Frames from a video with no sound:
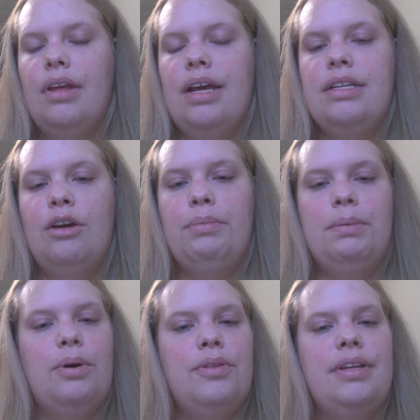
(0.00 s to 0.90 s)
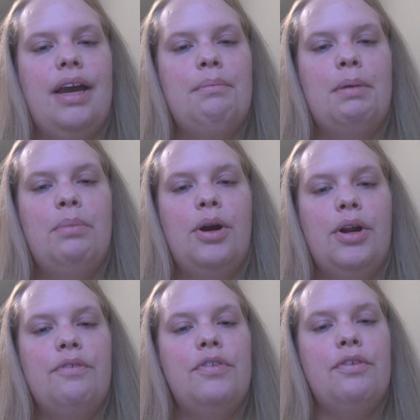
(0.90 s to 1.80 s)
I tell people all the time I'm
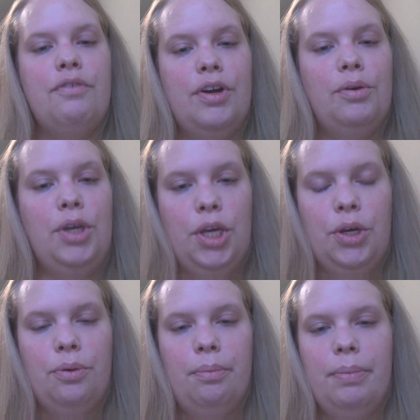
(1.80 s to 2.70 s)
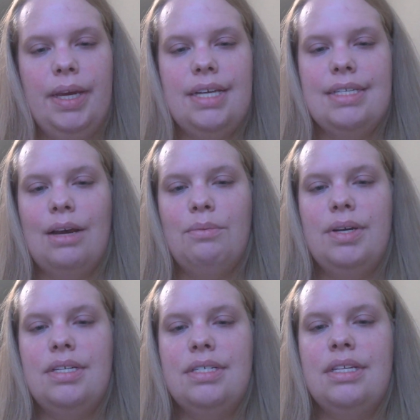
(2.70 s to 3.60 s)
part of the real U because I
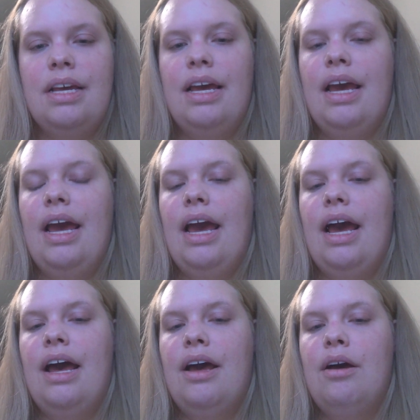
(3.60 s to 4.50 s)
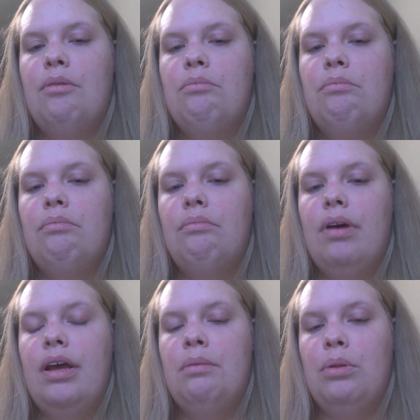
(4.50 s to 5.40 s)
was um,
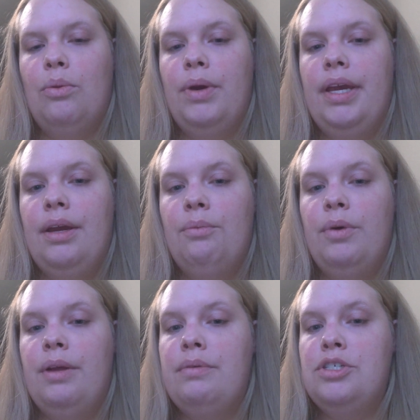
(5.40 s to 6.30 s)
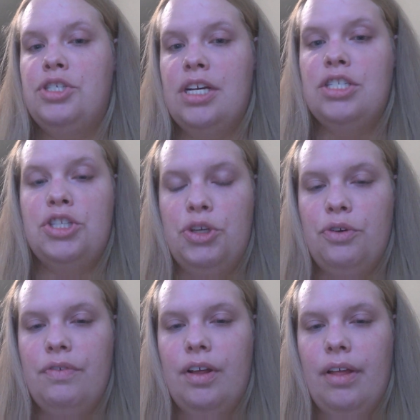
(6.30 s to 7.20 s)
an employee when it was just U
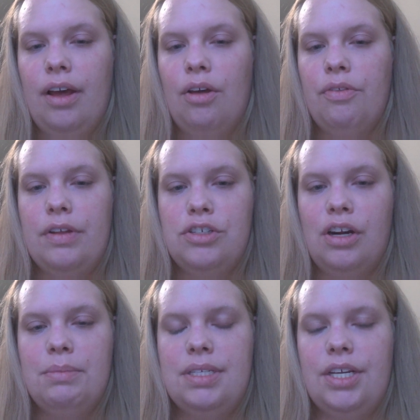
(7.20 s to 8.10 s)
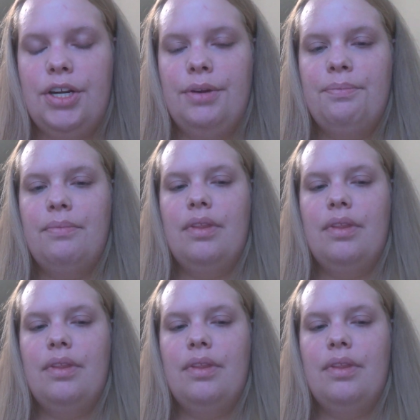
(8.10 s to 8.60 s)
of L Health, the trauma center.